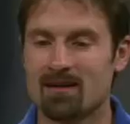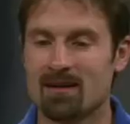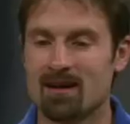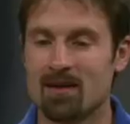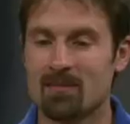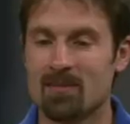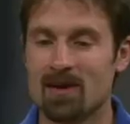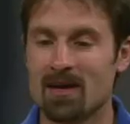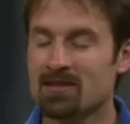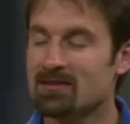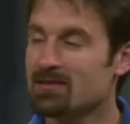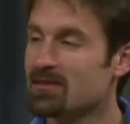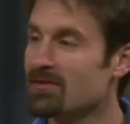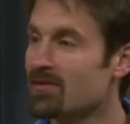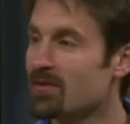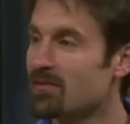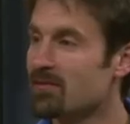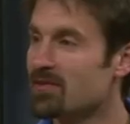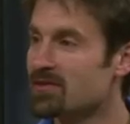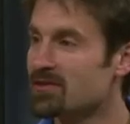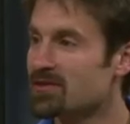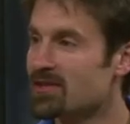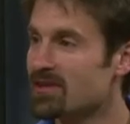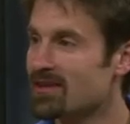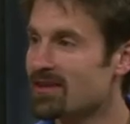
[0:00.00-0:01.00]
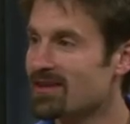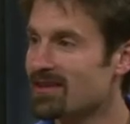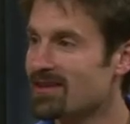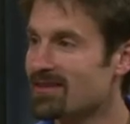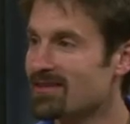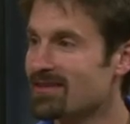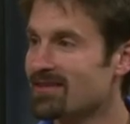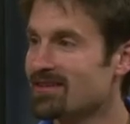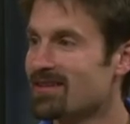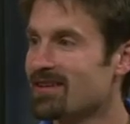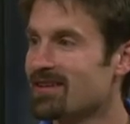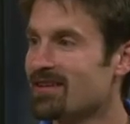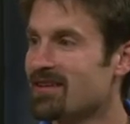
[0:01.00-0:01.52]
I'm actually from Virginia.
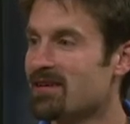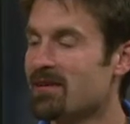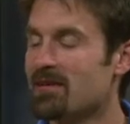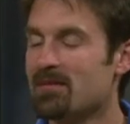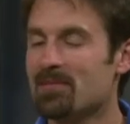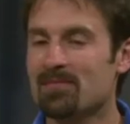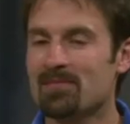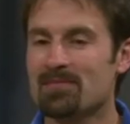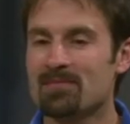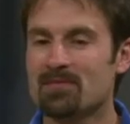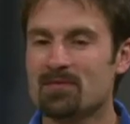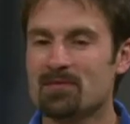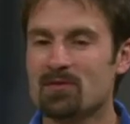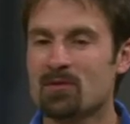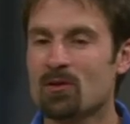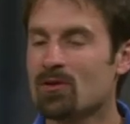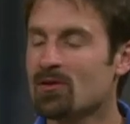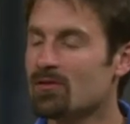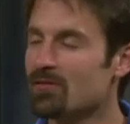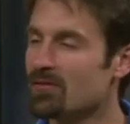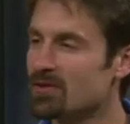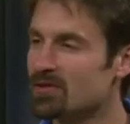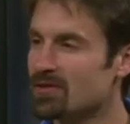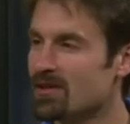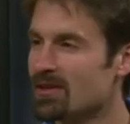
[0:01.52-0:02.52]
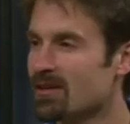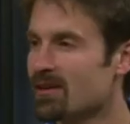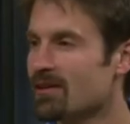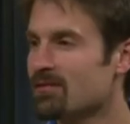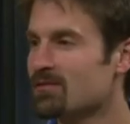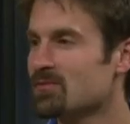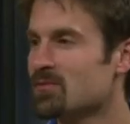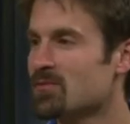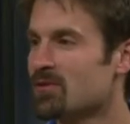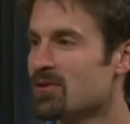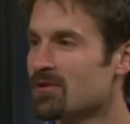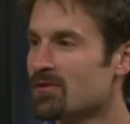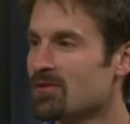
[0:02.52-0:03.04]
Oh, okay. Um, Northern Virginia. I was
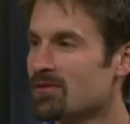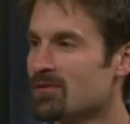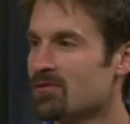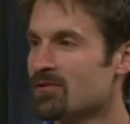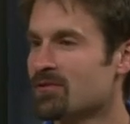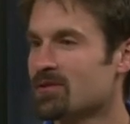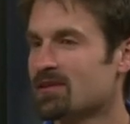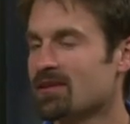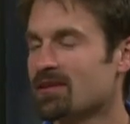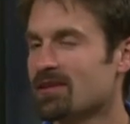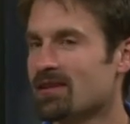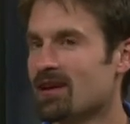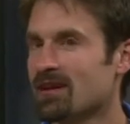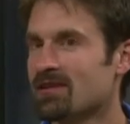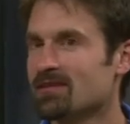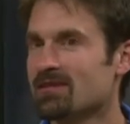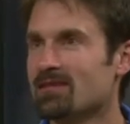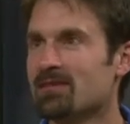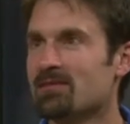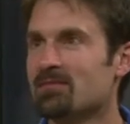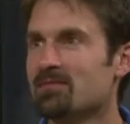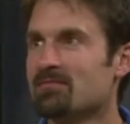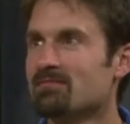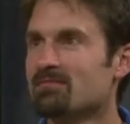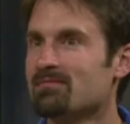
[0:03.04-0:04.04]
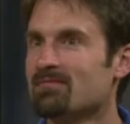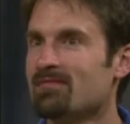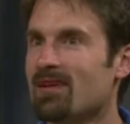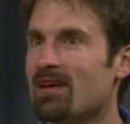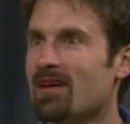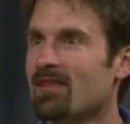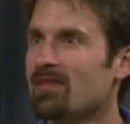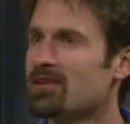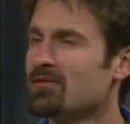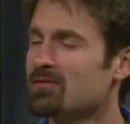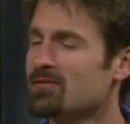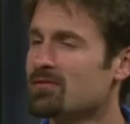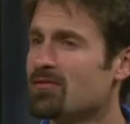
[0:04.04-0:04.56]
born in Northern Virginia. Actually, I
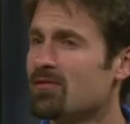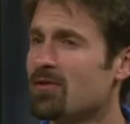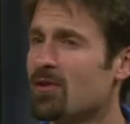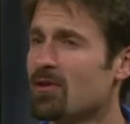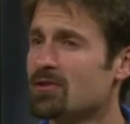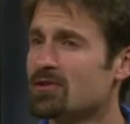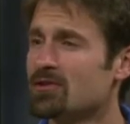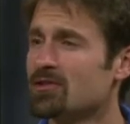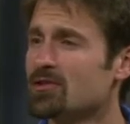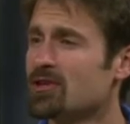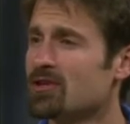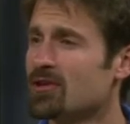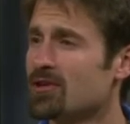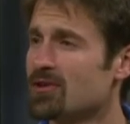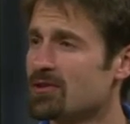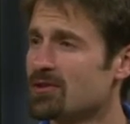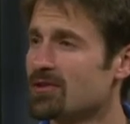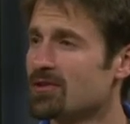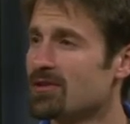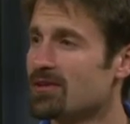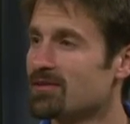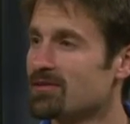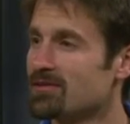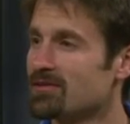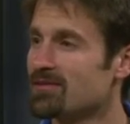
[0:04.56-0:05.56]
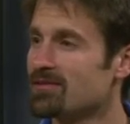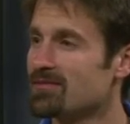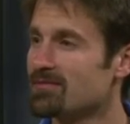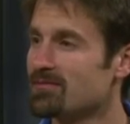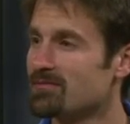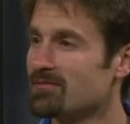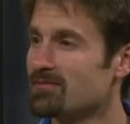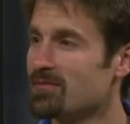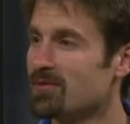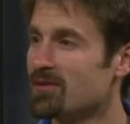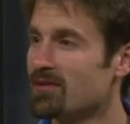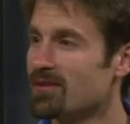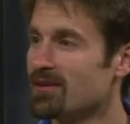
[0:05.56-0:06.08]
think it's Falls Church. I was
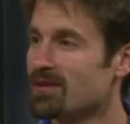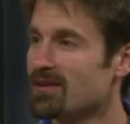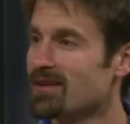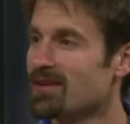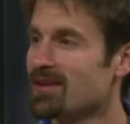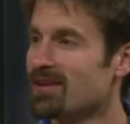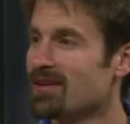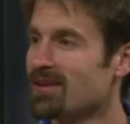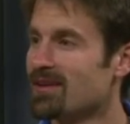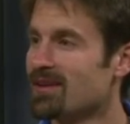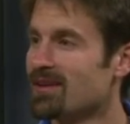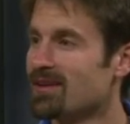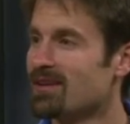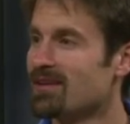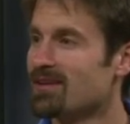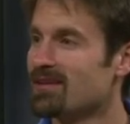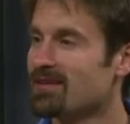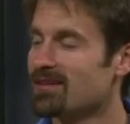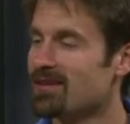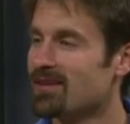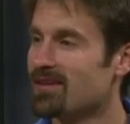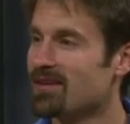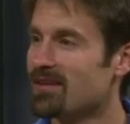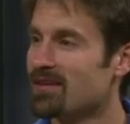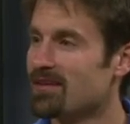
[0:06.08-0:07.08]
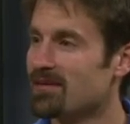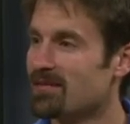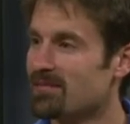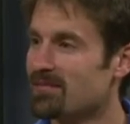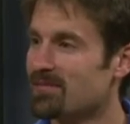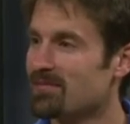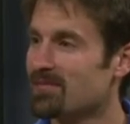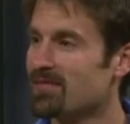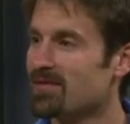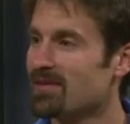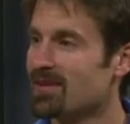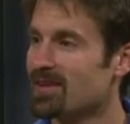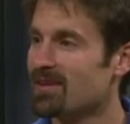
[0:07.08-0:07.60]
born. Oh, okay.
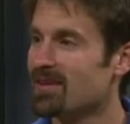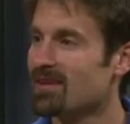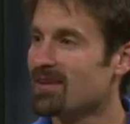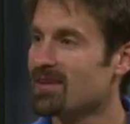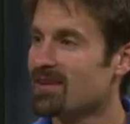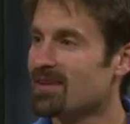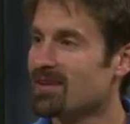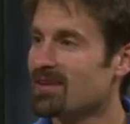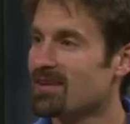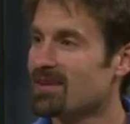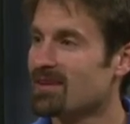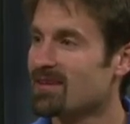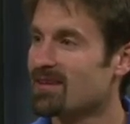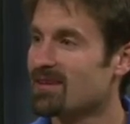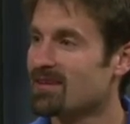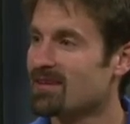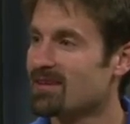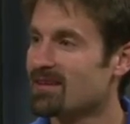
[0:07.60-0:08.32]
And